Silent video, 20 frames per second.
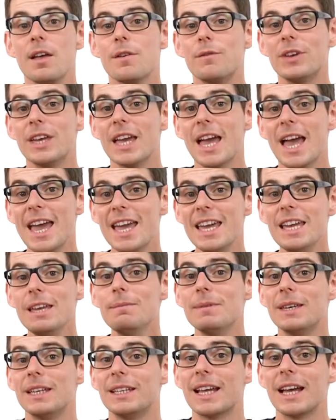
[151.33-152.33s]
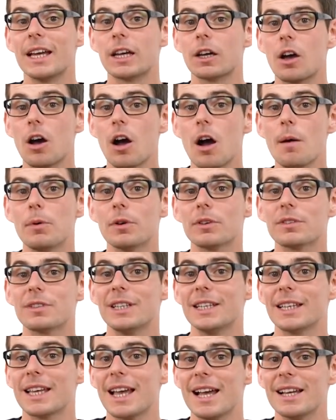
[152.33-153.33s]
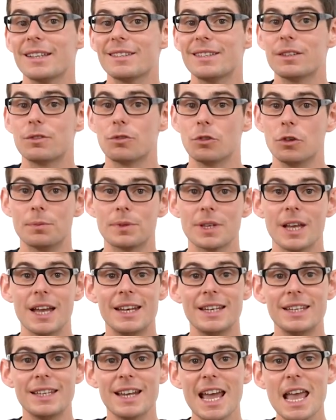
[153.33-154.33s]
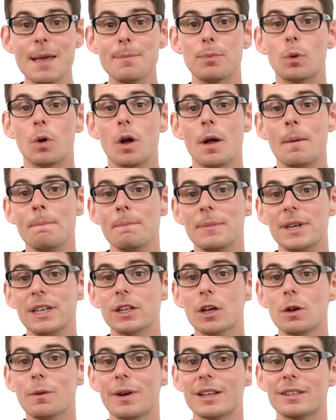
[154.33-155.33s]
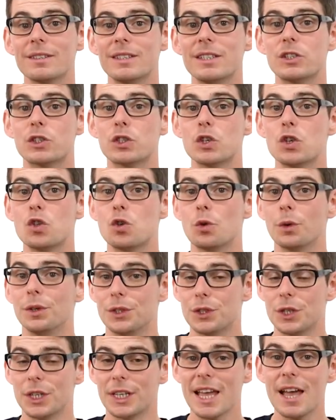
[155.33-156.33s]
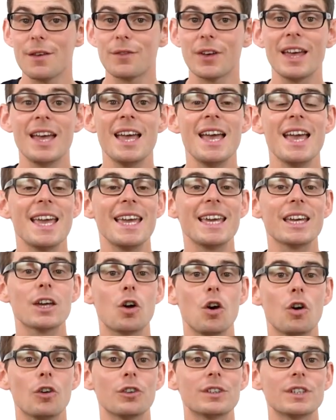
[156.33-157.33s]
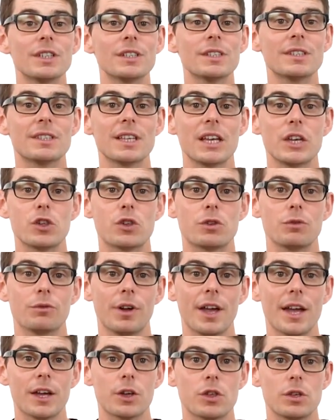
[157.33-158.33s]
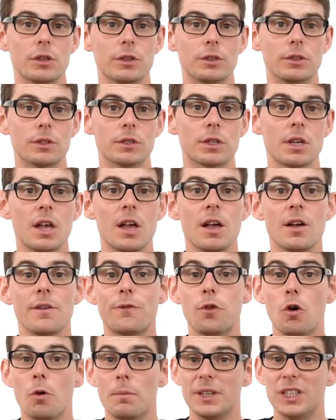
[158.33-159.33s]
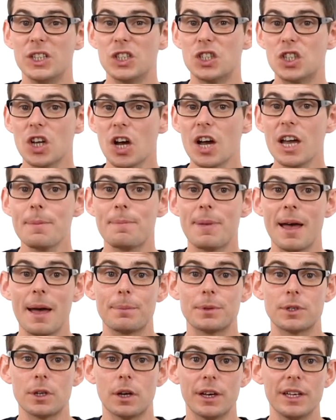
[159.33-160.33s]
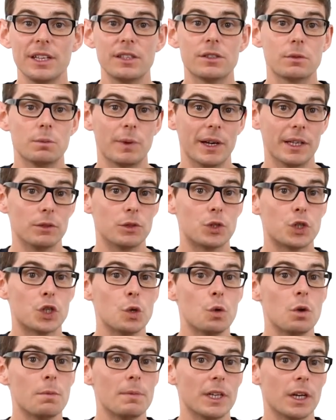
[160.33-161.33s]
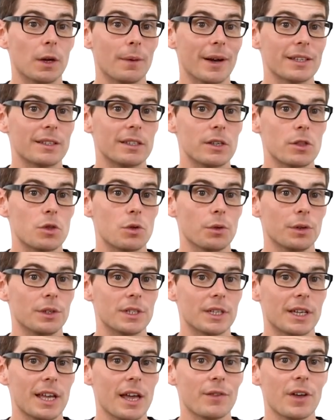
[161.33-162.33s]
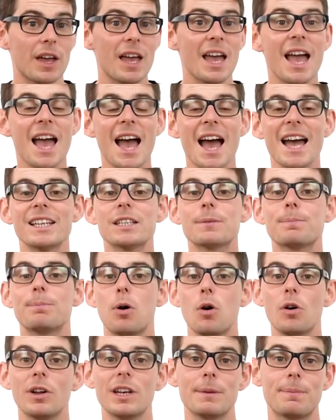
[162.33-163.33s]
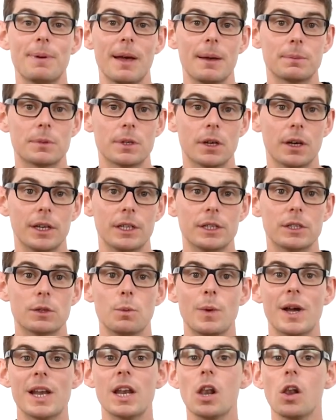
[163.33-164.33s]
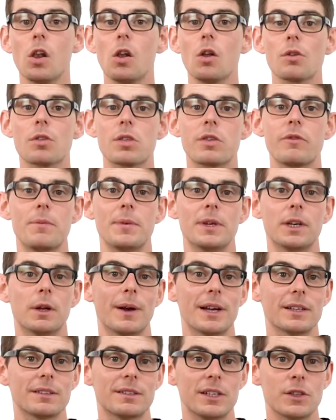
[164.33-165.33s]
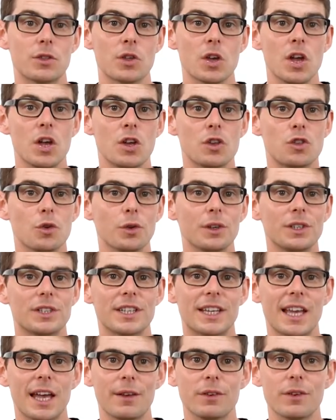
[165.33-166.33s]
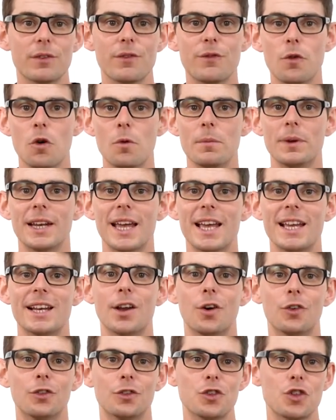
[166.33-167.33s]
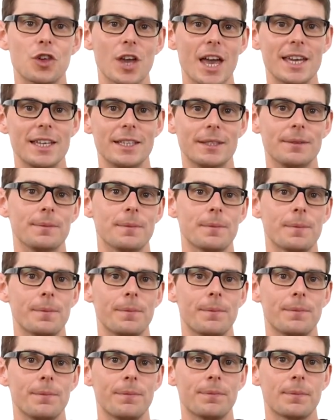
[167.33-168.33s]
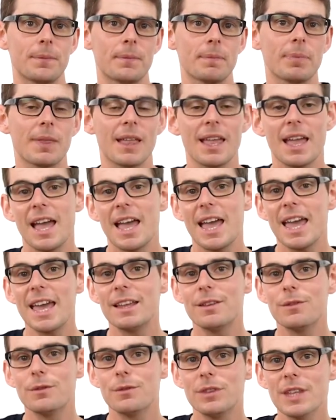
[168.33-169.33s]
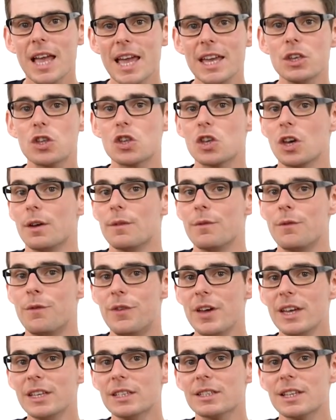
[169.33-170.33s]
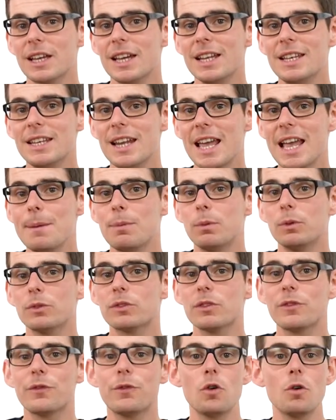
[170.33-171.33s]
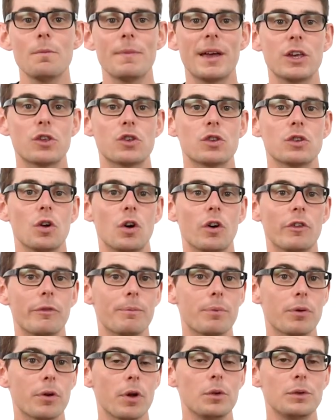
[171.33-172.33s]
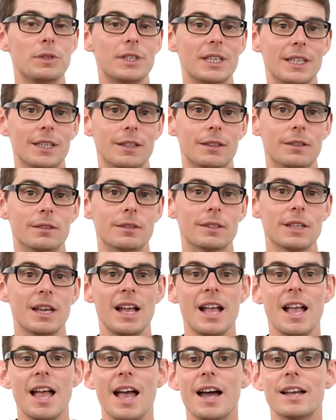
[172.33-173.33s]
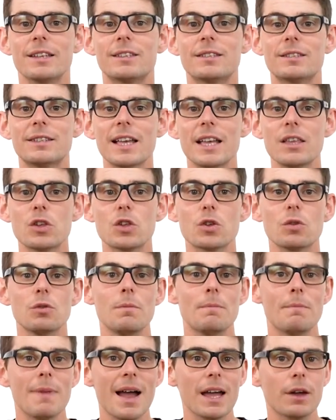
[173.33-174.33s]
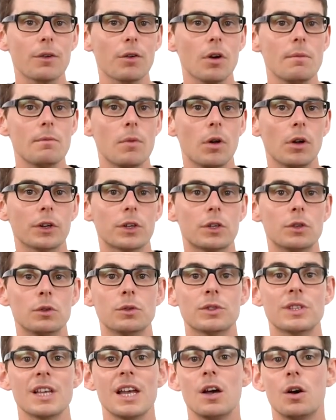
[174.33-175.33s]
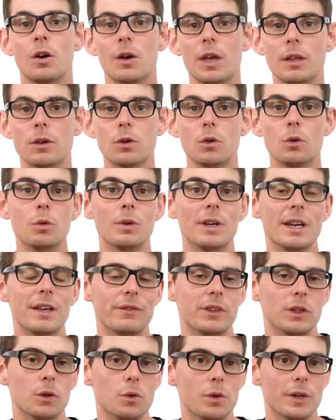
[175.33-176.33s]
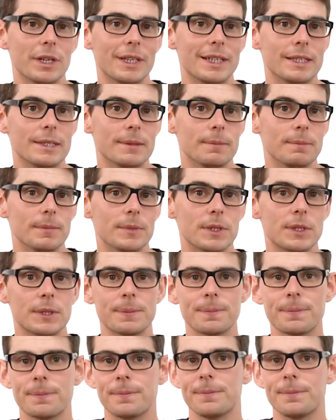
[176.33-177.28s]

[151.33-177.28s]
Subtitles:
The amine and carboxylic acid groups enable amino acids to join together in condensation reactions, forming dipeptides when two amino acids join together and polypeptides when lots of amino acids join together forming a long chain. In nature, this enables the formation of proteins, essential macromolecules in all living organisms.